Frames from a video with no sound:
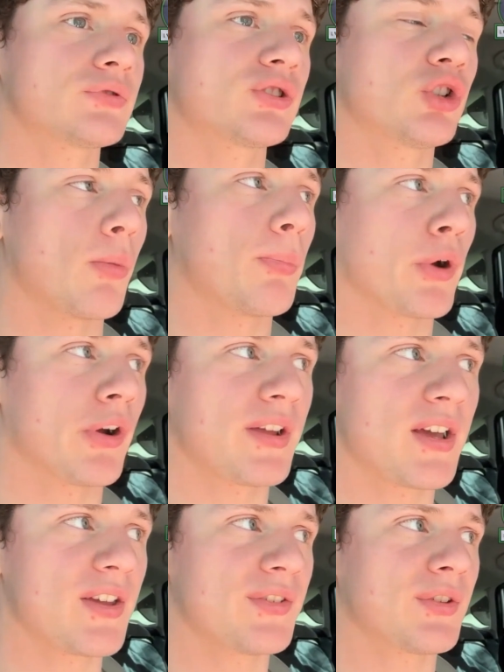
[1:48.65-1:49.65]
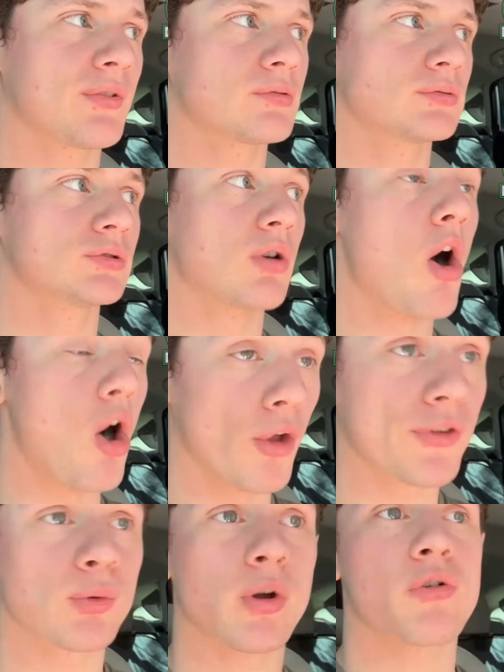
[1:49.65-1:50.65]
Topuria's
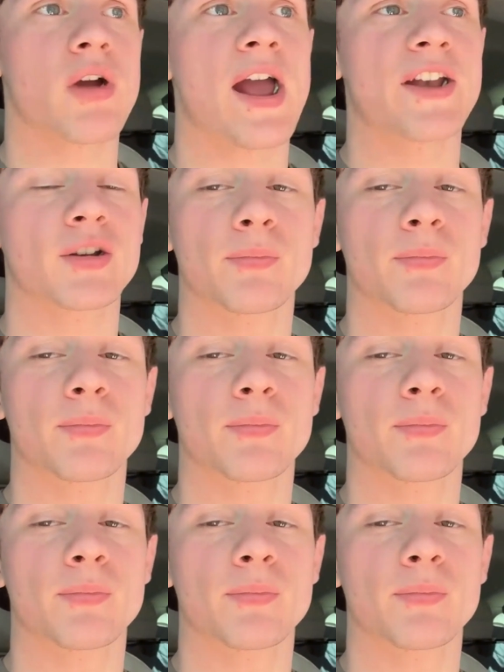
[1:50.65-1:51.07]
also a grinder,